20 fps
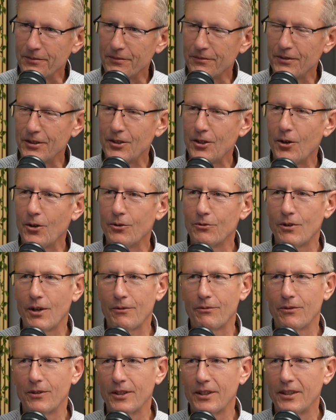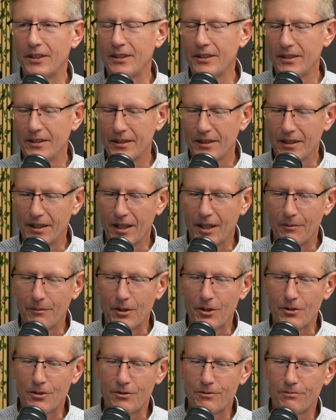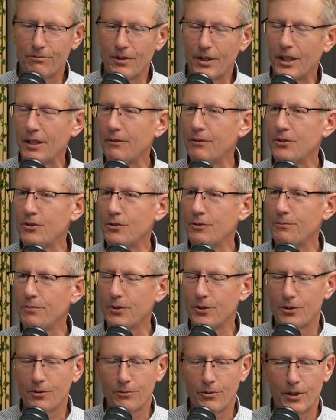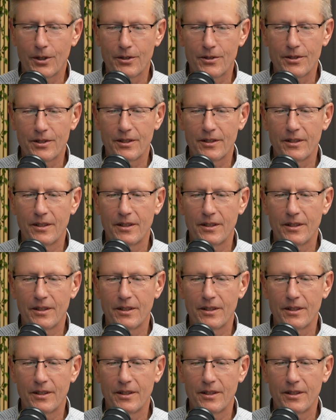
We know roughly how much money we should put towards it.